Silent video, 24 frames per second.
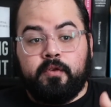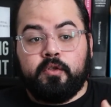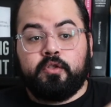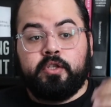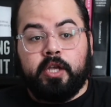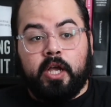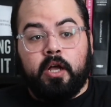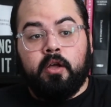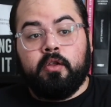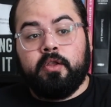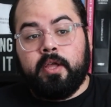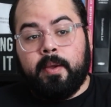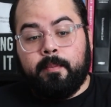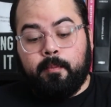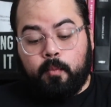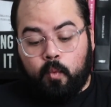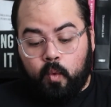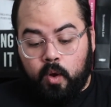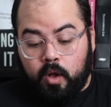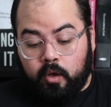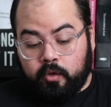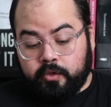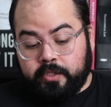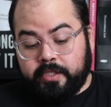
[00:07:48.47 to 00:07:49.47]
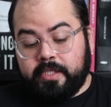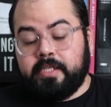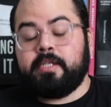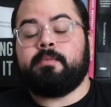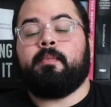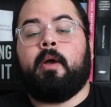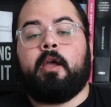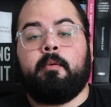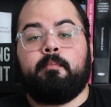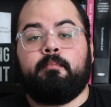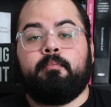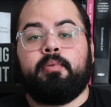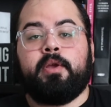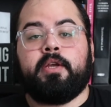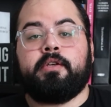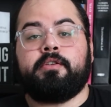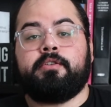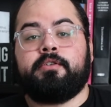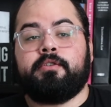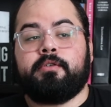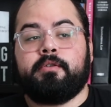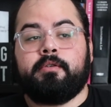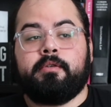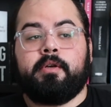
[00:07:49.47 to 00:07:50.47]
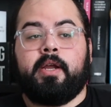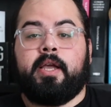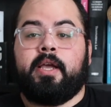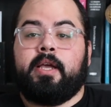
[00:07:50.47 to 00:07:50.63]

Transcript: tell them, well, this is my picture